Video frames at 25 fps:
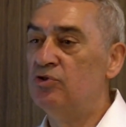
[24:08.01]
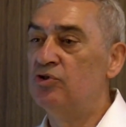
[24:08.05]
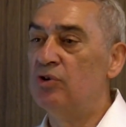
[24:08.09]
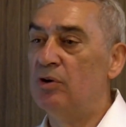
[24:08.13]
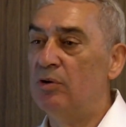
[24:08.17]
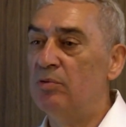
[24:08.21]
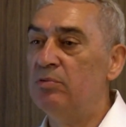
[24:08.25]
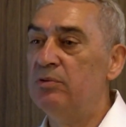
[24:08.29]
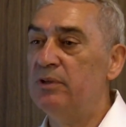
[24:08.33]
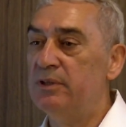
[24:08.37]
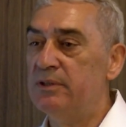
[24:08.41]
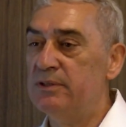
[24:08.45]

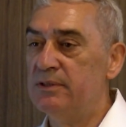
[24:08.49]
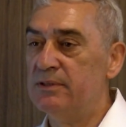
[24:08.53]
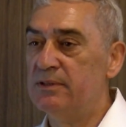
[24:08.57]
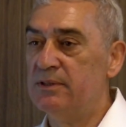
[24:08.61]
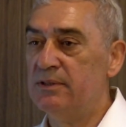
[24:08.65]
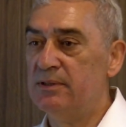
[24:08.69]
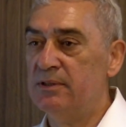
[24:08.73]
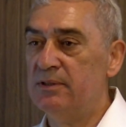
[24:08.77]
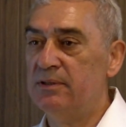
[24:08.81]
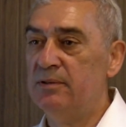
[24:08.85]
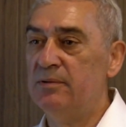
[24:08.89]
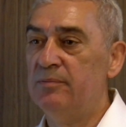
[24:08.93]
show
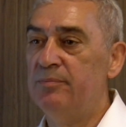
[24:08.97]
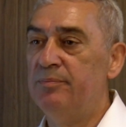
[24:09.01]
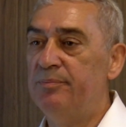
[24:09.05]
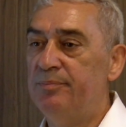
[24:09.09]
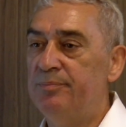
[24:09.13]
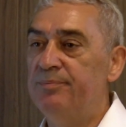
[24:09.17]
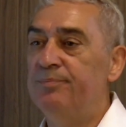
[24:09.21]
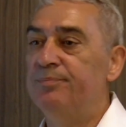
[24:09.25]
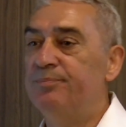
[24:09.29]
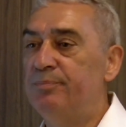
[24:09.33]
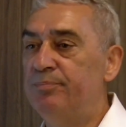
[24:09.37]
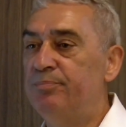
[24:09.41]
this
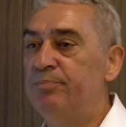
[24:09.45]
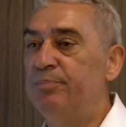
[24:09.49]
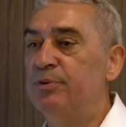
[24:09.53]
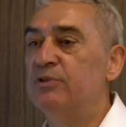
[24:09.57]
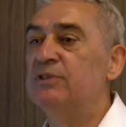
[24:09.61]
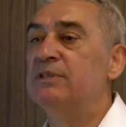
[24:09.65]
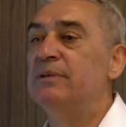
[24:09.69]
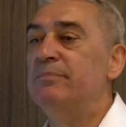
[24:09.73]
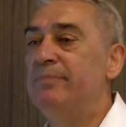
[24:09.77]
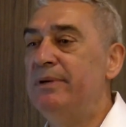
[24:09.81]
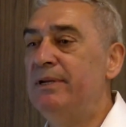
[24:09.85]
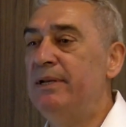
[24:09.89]

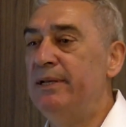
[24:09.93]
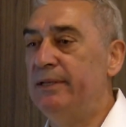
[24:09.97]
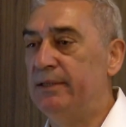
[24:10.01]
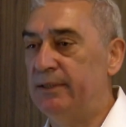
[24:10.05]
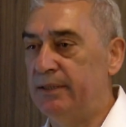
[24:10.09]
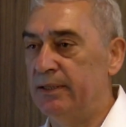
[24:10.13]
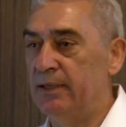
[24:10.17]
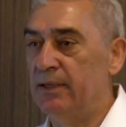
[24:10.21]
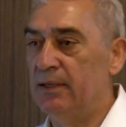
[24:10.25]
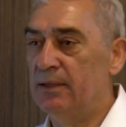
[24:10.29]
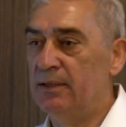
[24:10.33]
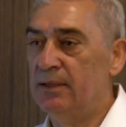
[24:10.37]

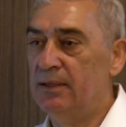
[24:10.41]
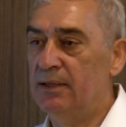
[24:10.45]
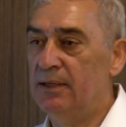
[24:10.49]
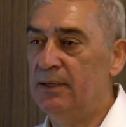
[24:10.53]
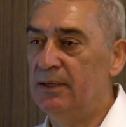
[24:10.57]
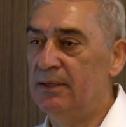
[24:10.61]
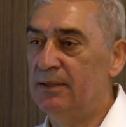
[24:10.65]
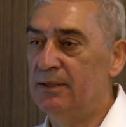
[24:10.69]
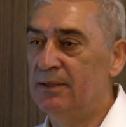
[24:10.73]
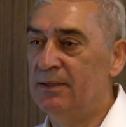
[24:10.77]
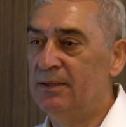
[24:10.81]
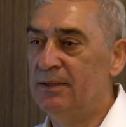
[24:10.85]
possibility.
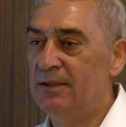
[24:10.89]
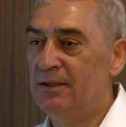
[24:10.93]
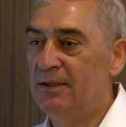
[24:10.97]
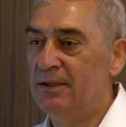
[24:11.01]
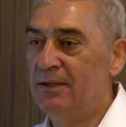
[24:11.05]
Yeah.